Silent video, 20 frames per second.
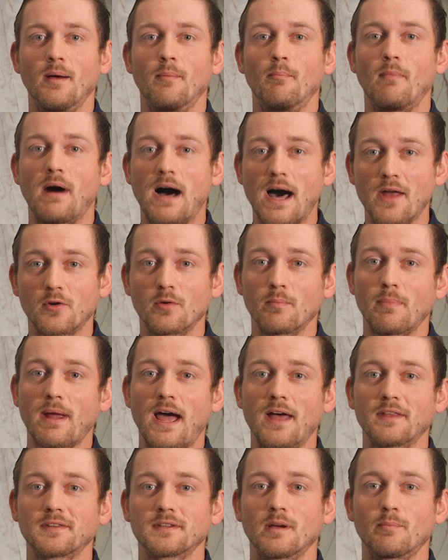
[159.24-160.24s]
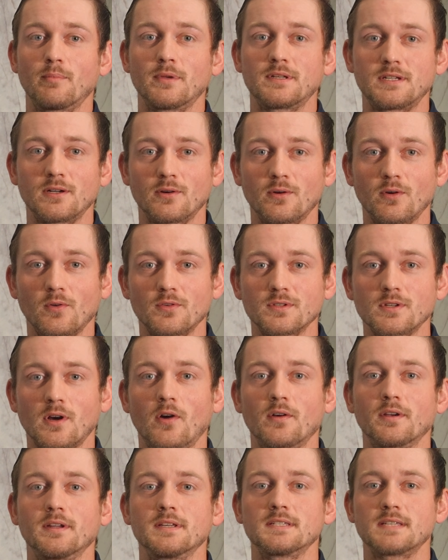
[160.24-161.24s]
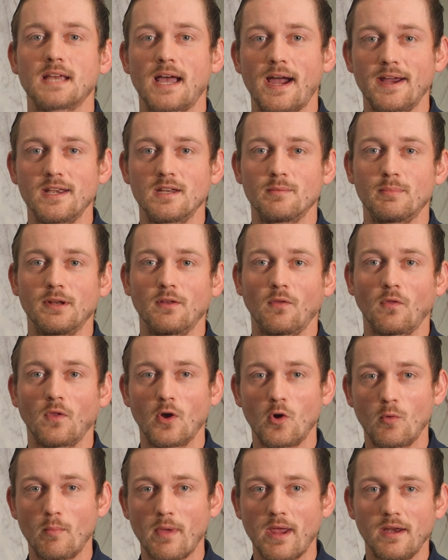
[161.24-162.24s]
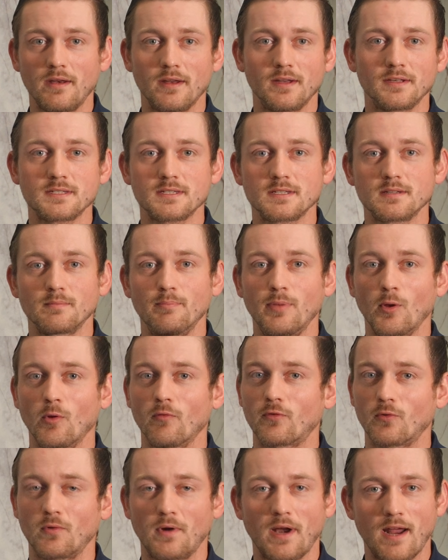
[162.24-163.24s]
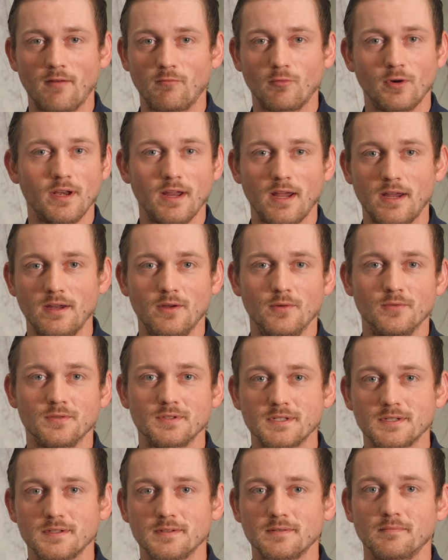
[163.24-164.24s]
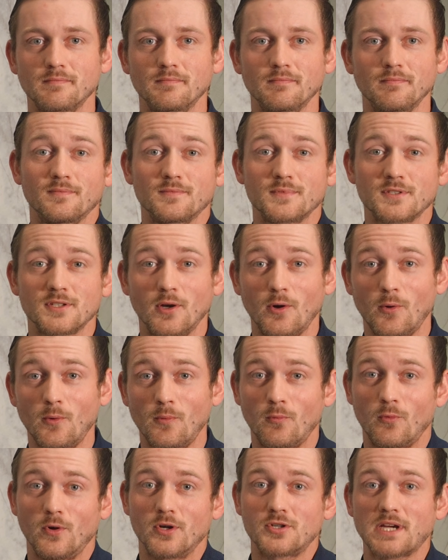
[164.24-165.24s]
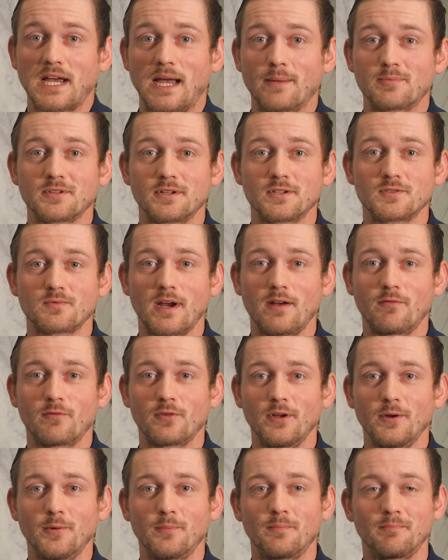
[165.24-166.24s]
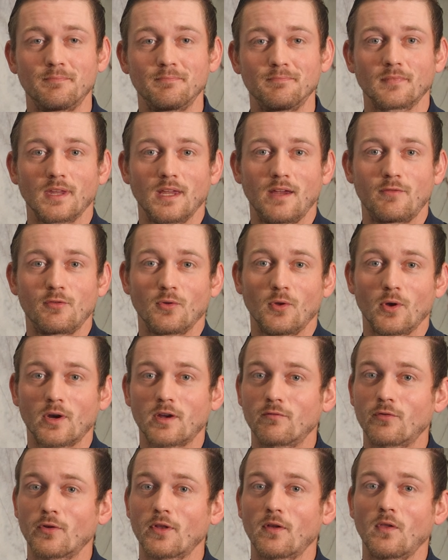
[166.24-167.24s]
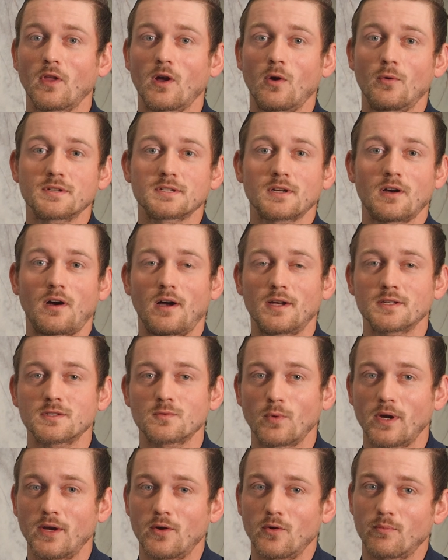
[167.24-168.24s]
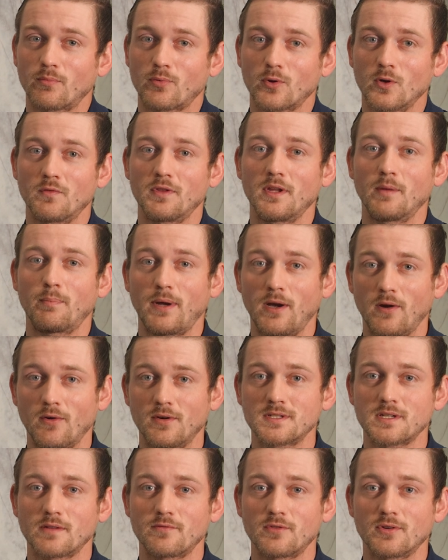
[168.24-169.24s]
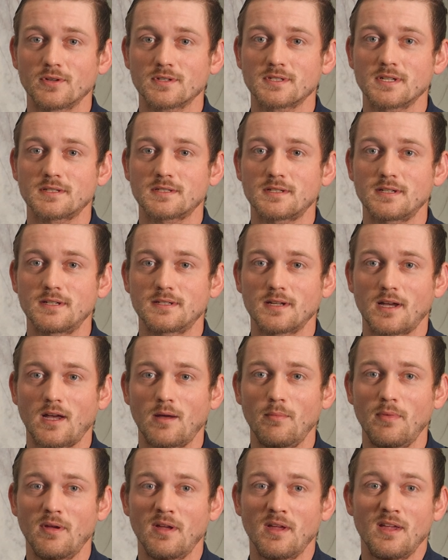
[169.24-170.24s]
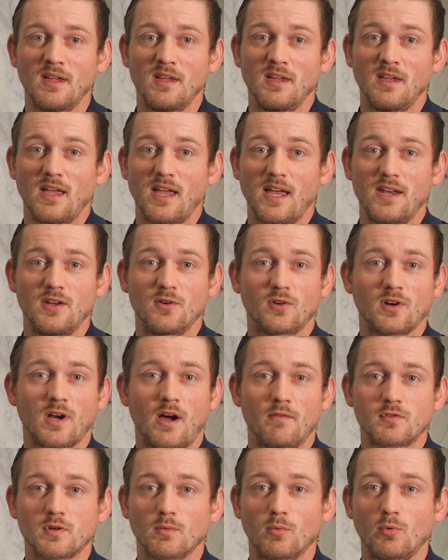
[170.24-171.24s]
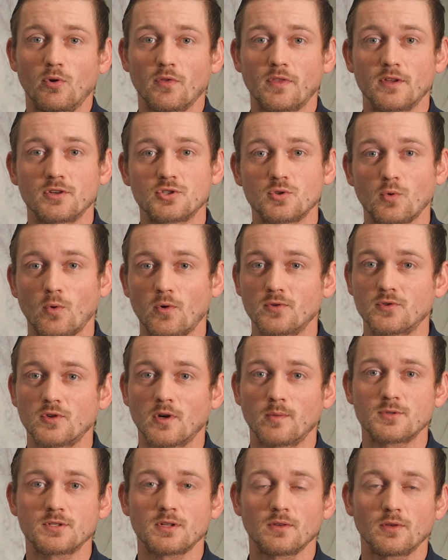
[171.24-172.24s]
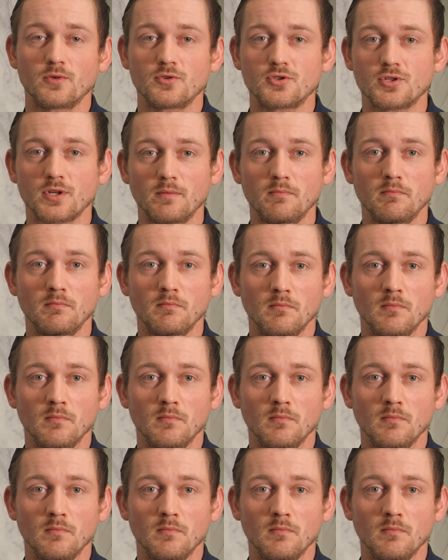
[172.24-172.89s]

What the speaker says: Modern bathtub materials are designed to be low maintenance, built for everyday use. So, which option is right for you? If you're looking for the lowest cost way to improve the appearance of your existing tub, and you're comfortable with a shorter term solution,